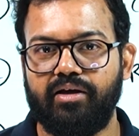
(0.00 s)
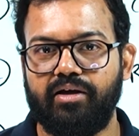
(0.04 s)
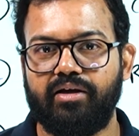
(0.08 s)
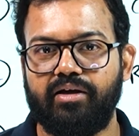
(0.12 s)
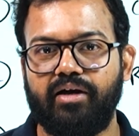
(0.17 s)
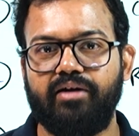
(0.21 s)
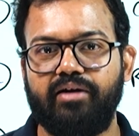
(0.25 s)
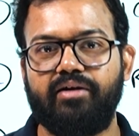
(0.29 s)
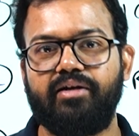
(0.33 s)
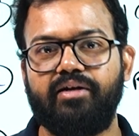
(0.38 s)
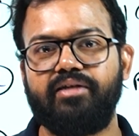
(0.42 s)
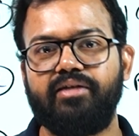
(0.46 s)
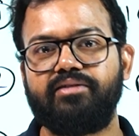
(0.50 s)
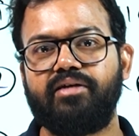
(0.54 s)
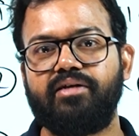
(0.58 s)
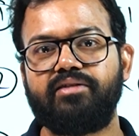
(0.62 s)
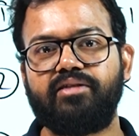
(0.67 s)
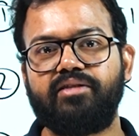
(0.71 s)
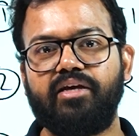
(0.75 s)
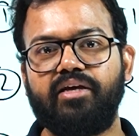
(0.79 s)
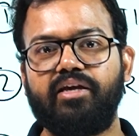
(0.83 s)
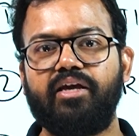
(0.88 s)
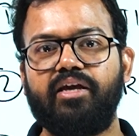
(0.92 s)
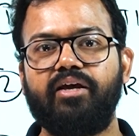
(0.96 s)
Countries are
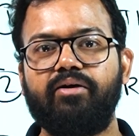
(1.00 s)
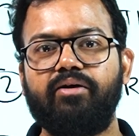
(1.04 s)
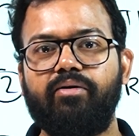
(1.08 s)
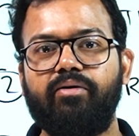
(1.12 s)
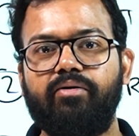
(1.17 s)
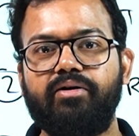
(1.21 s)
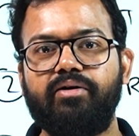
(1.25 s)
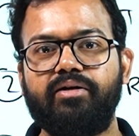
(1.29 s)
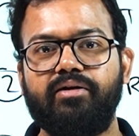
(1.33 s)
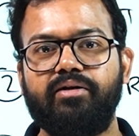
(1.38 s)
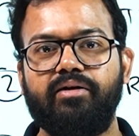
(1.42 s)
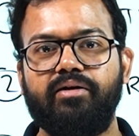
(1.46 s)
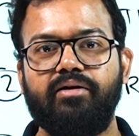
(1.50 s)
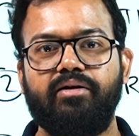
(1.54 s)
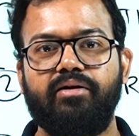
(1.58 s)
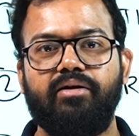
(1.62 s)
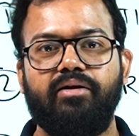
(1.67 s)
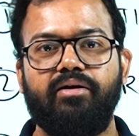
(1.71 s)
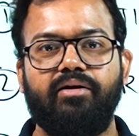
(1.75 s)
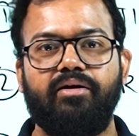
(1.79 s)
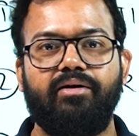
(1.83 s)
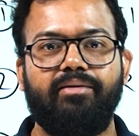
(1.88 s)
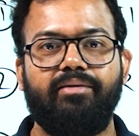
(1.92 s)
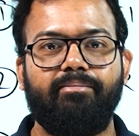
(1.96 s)
thinking about
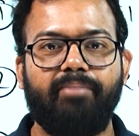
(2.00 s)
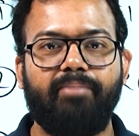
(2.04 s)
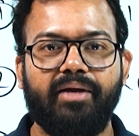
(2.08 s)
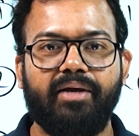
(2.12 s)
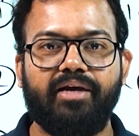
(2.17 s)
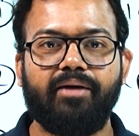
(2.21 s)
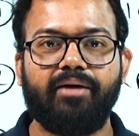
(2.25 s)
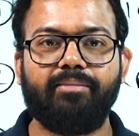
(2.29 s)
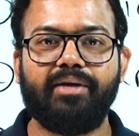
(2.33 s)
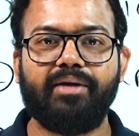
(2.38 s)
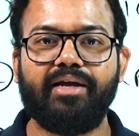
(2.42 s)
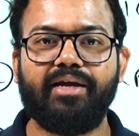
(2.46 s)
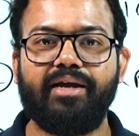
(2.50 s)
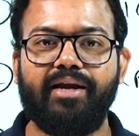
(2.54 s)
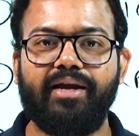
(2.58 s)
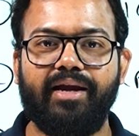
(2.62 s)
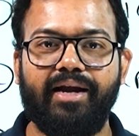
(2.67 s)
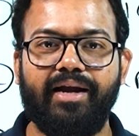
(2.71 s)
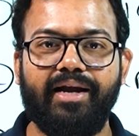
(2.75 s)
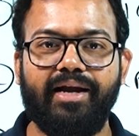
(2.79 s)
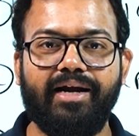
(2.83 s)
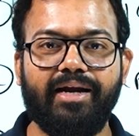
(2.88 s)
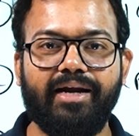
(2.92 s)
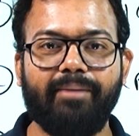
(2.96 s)
becoming
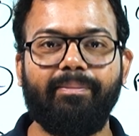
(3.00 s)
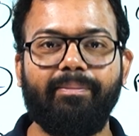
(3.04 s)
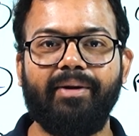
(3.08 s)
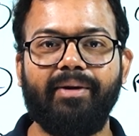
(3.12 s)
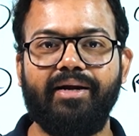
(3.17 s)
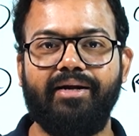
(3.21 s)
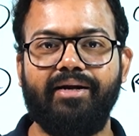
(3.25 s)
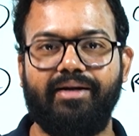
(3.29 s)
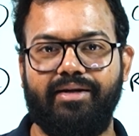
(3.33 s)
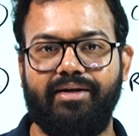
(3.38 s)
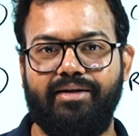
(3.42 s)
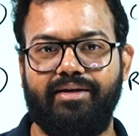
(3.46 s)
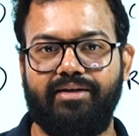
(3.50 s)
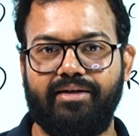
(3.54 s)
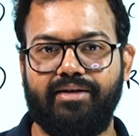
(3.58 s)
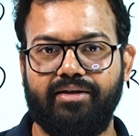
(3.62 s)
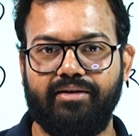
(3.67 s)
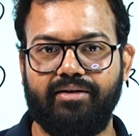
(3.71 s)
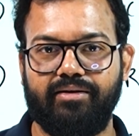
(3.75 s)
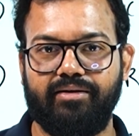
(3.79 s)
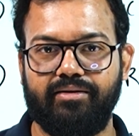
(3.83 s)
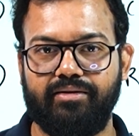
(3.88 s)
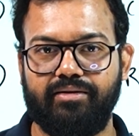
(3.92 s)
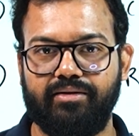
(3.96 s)
independent
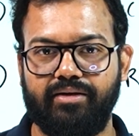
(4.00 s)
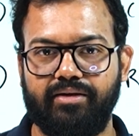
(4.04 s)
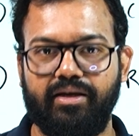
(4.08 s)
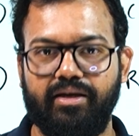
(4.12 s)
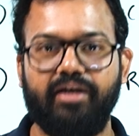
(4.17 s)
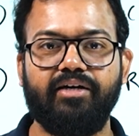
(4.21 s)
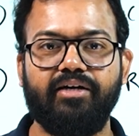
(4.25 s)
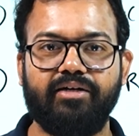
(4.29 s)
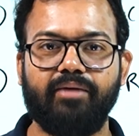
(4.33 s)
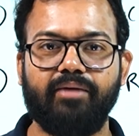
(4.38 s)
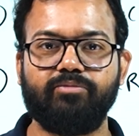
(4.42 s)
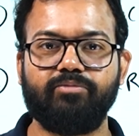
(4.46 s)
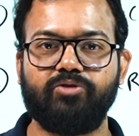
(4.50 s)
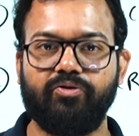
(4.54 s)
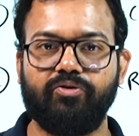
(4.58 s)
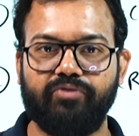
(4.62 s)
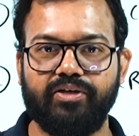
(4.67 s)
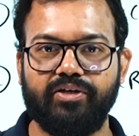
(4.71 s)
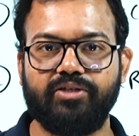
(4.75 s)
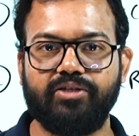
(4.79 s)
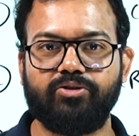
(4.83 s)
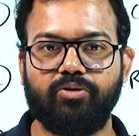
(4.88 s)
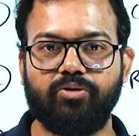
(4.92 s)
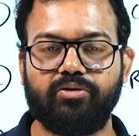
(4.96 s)
in terms of
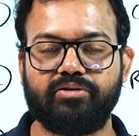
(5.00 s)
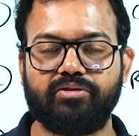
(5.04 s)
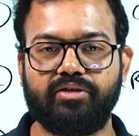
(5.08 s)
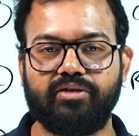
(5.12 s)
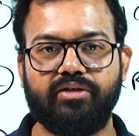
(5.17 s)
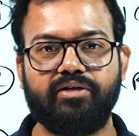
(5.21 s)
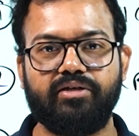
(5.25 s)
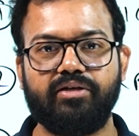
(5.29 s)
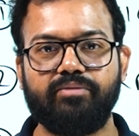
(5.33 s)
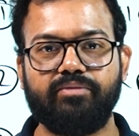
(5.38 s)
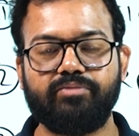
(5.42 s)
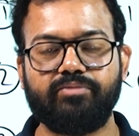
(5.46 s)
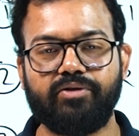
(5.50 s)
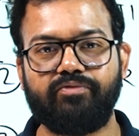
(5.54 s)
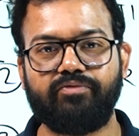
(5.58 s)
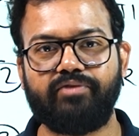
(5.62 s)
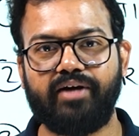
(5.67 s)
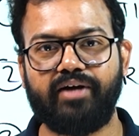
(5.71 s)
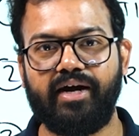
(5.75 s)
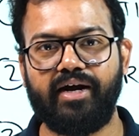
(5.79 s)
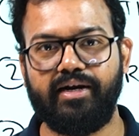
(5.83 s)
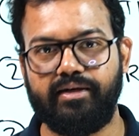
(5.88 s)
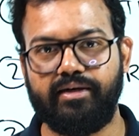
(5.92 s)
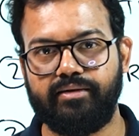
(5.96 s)
resource, in terms of
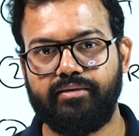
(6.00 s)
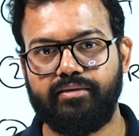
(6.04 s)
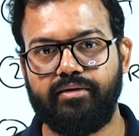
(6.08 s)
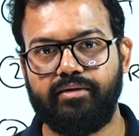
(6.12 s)
trade.